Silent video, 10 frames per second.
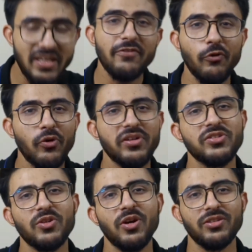mainly
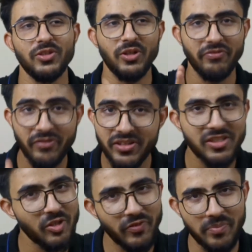focused on your
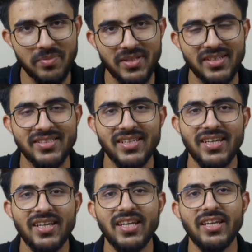first year of MBBS.
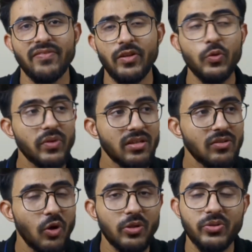Then you
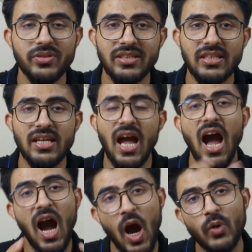can also see
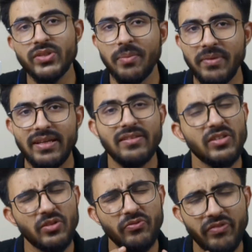House MD.
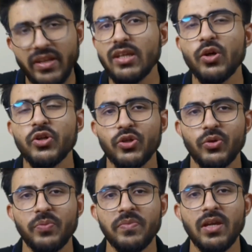This is a very good
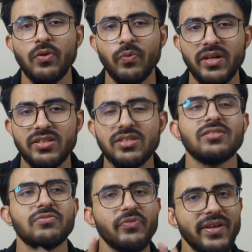show
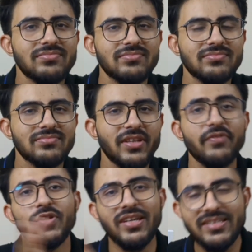which will
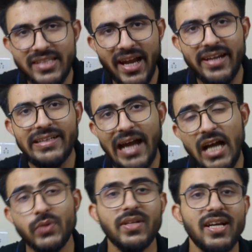give you an insight
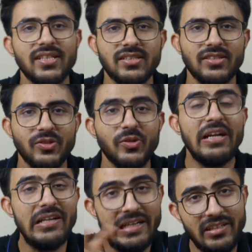as well as
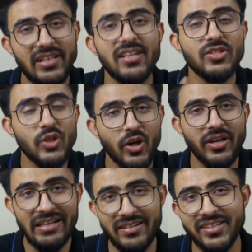increase
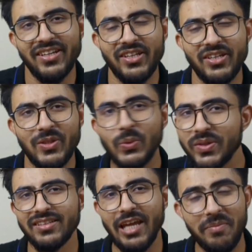your interest
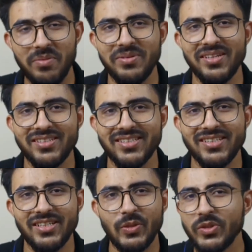towards
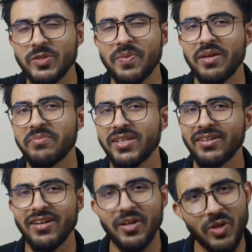MBBS, towards
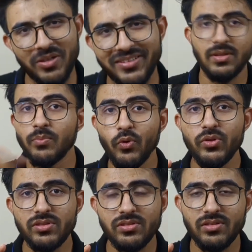becoming a doctor. The
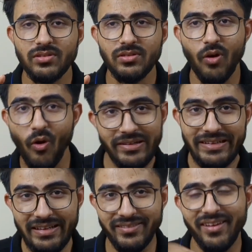most
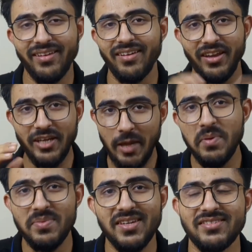haunting thing in
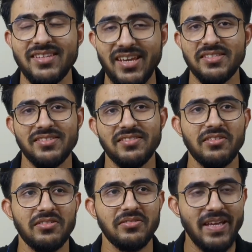MBBS is
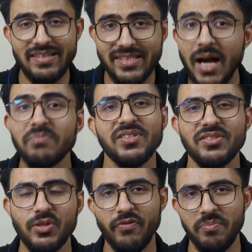the exam
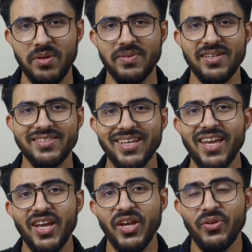season of MBBS.
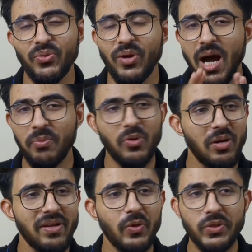So
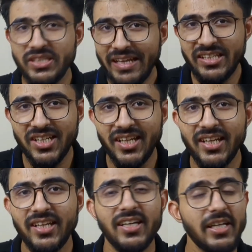aapko abhi kuch tension
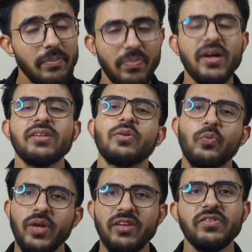nahi lena hai, but
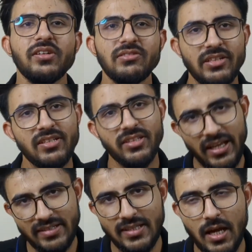whenever there is
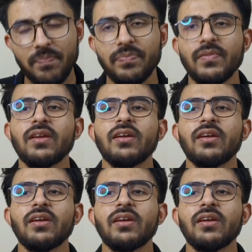an exam,